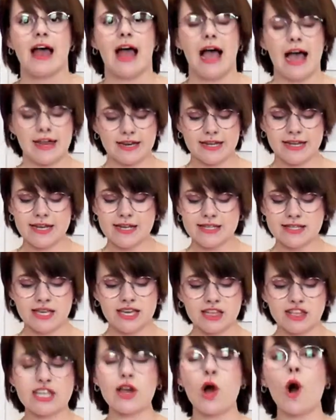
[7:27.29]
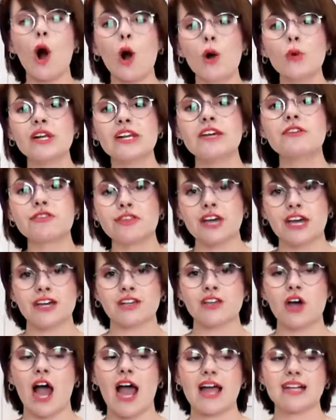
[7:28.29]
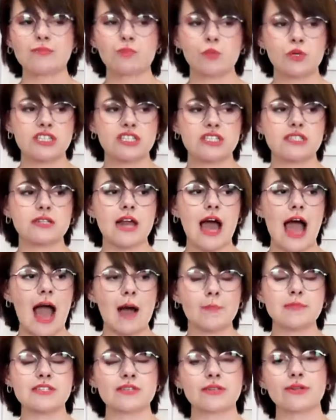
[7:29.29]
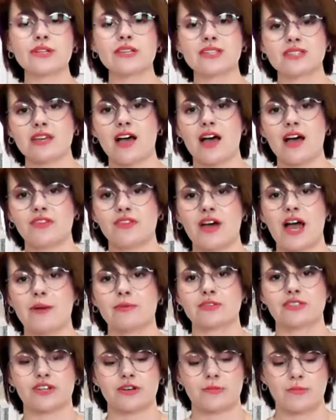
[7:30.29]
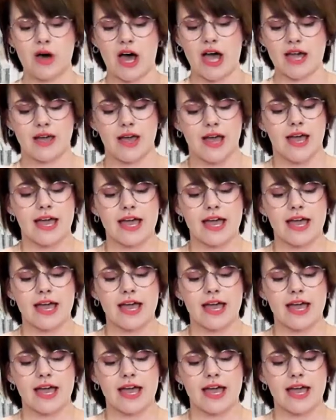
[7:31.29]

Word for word: and it is like the only thing that I was absolutely certain that I was going to buy.